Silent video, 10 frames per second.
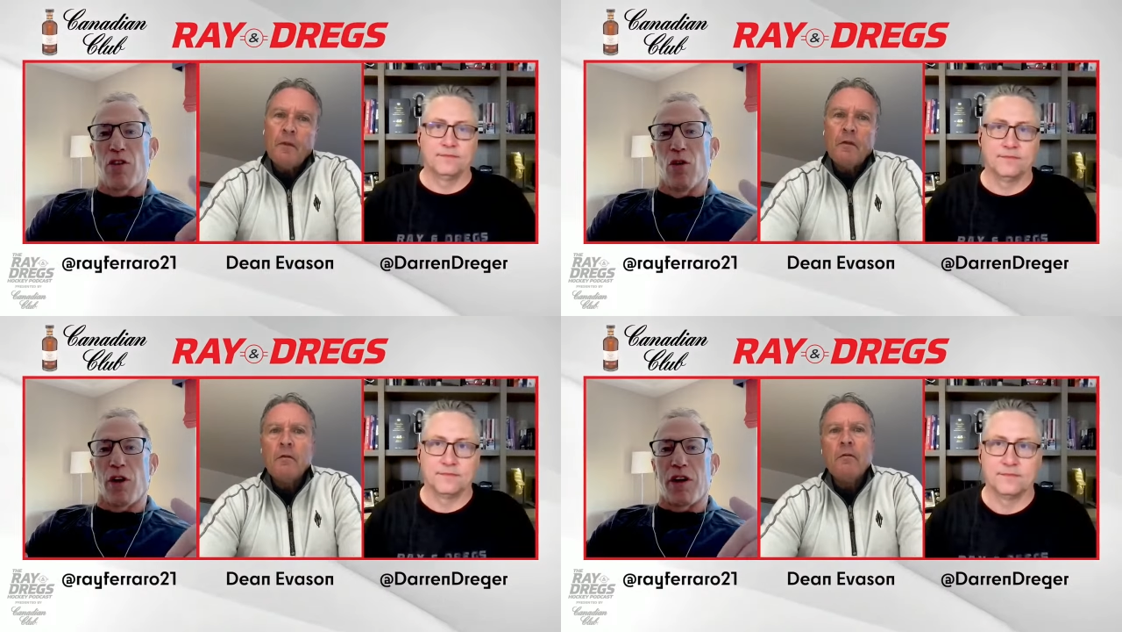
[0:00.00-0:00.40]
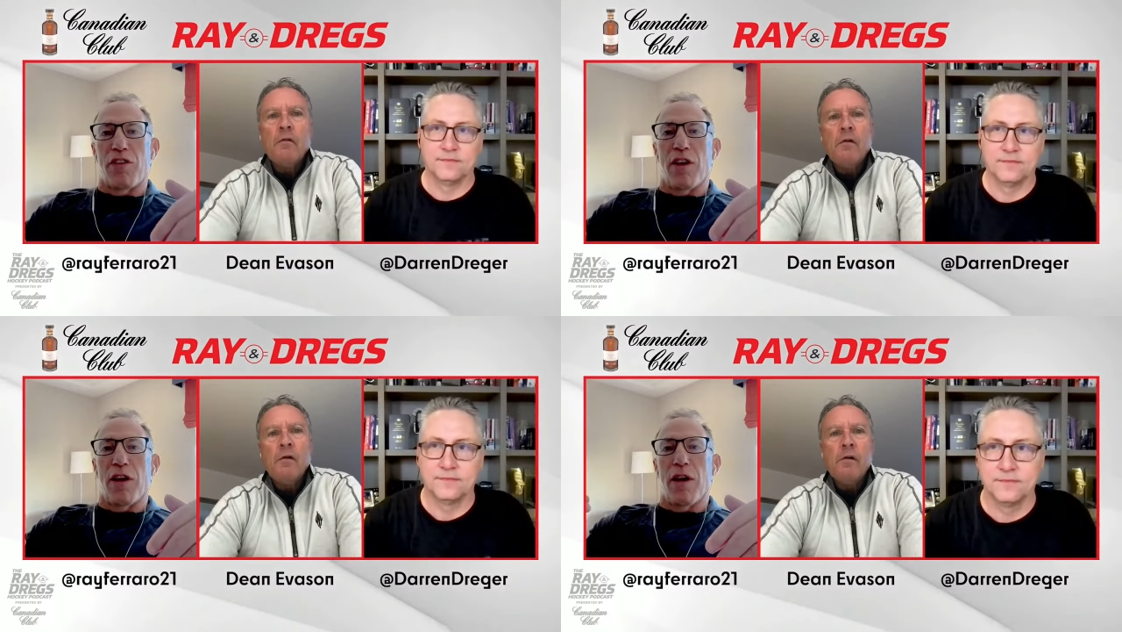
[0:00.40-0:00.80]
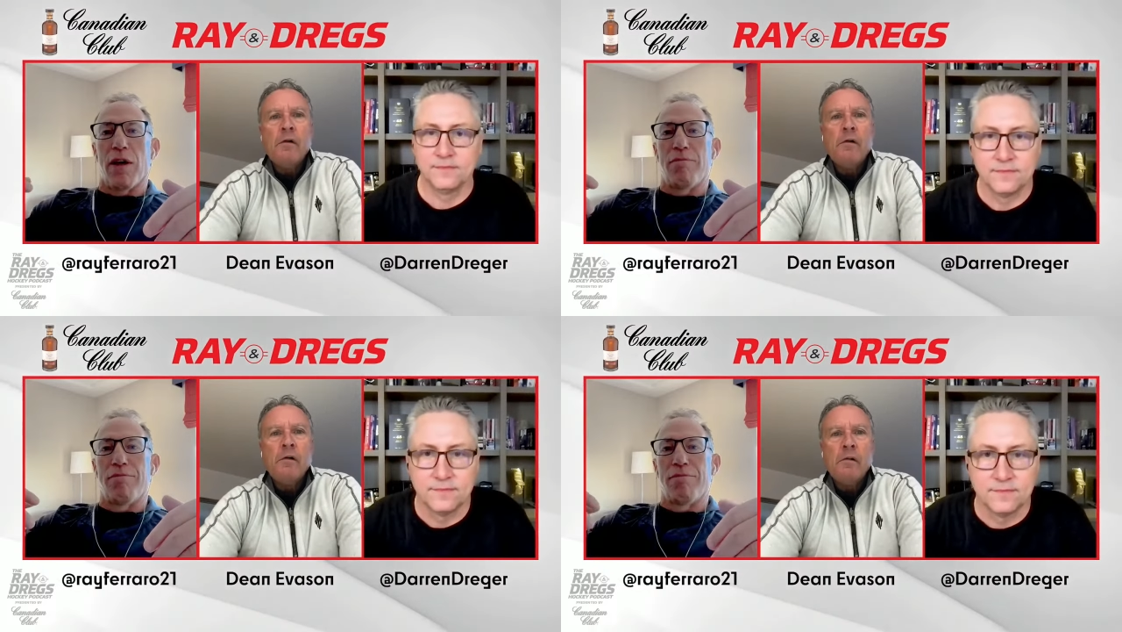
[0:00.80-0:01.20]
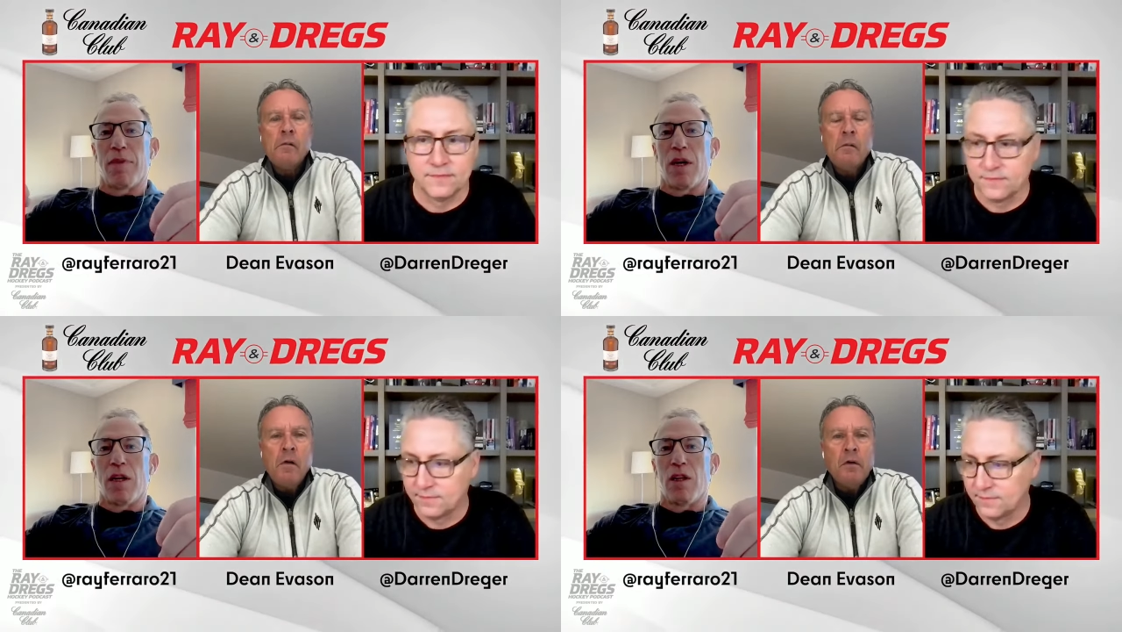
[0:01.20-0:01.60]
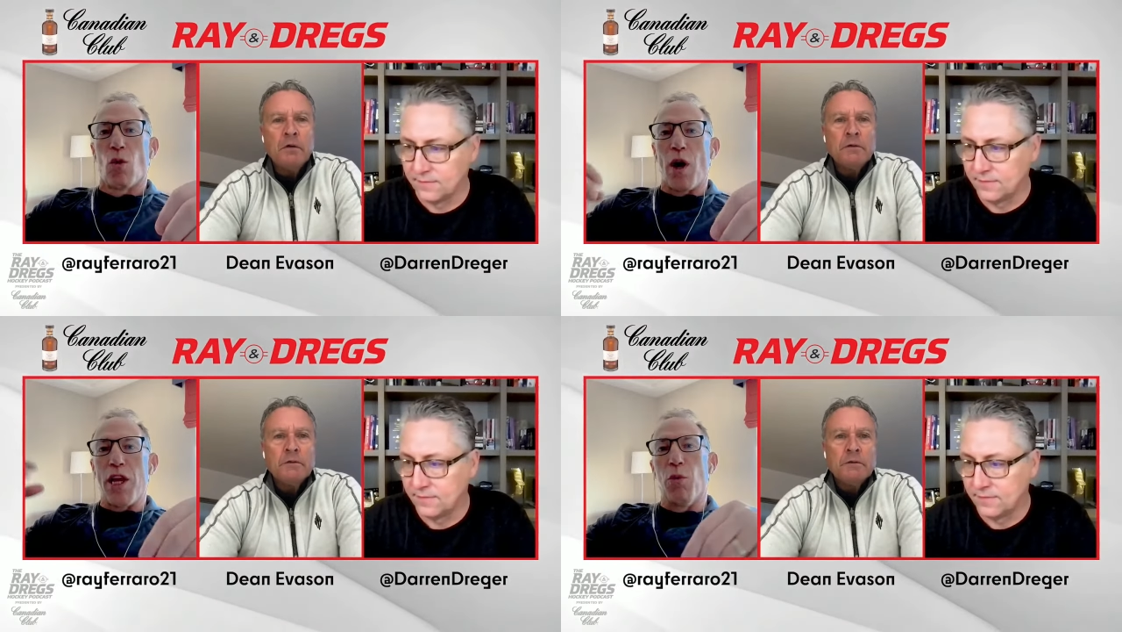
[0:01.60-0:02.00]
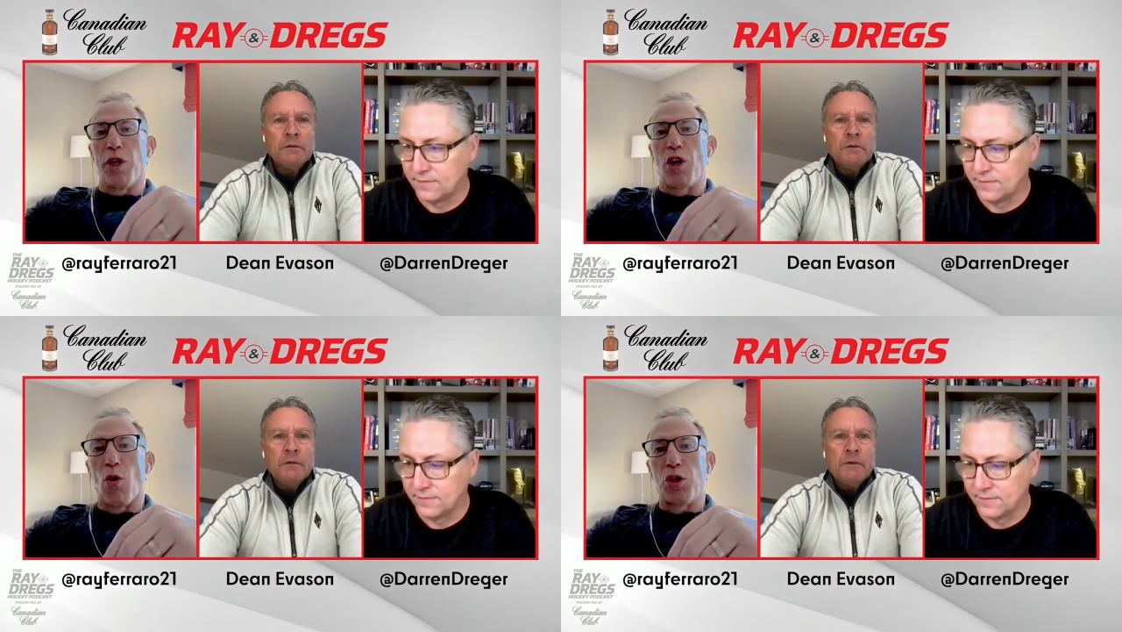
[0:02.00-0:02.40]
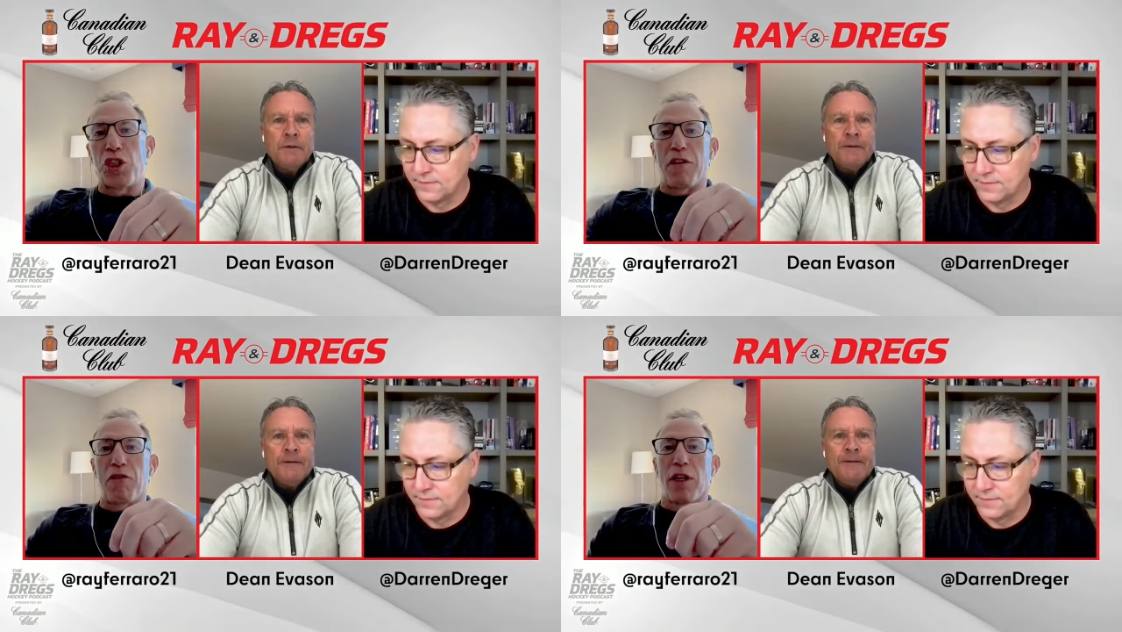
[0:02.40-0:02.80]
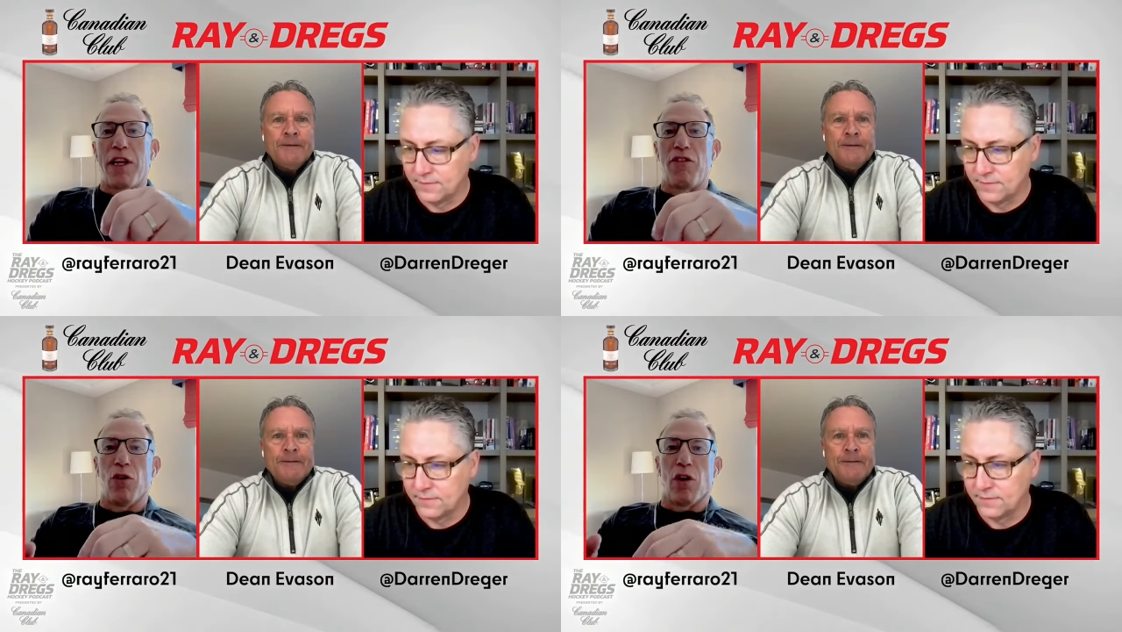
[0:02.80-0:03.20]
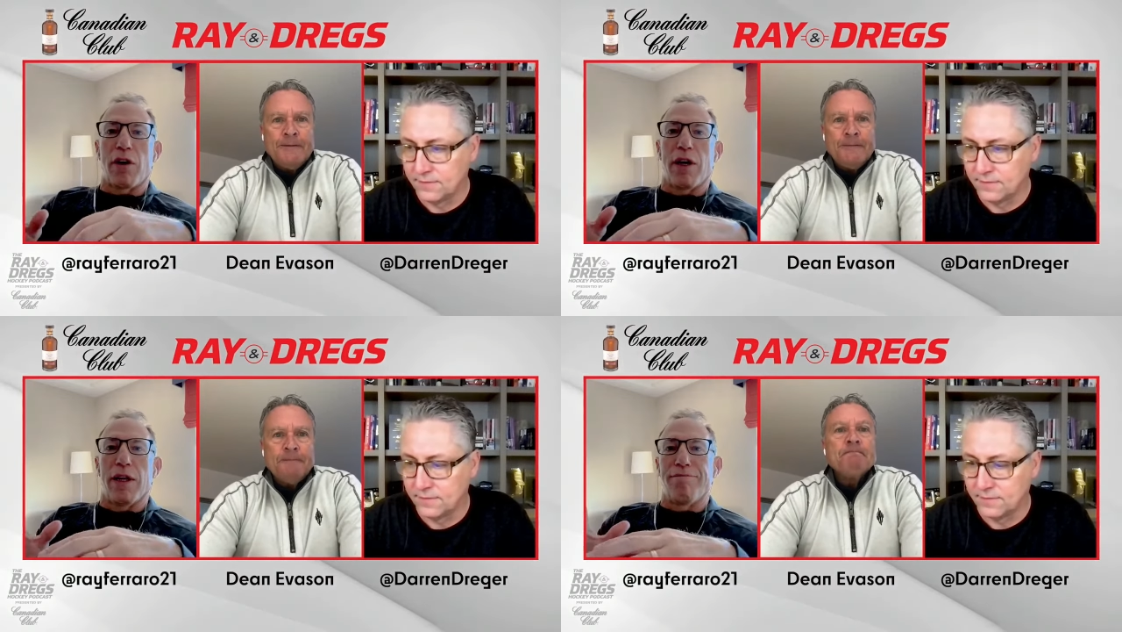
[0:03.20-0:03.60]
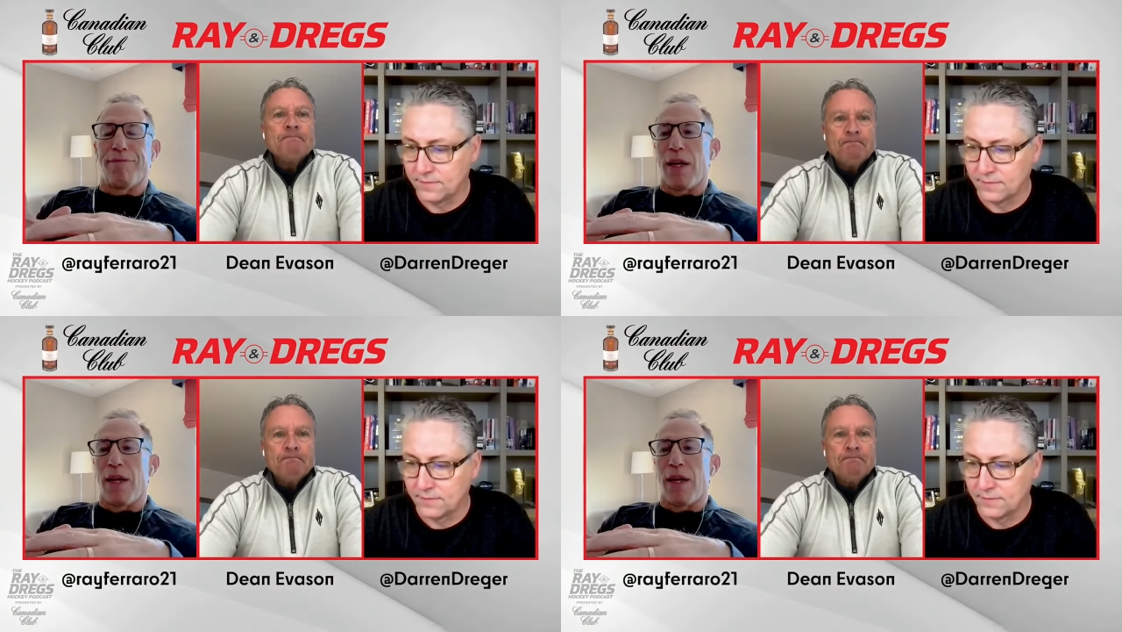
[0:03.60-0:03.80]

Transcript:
Speaker 1: Do you look at the the way you would coach differently? Do you look at